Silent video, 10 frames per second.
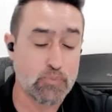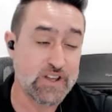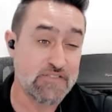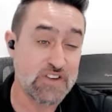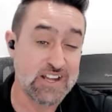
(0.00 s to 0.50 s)

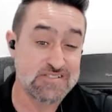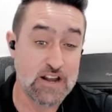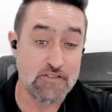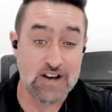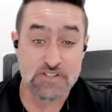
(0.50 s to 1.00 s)
giving
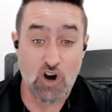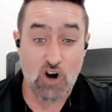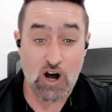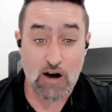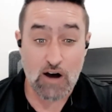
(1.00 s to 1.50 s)
incentivizing
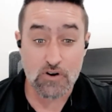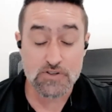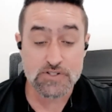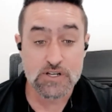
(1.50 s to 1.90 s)
offers,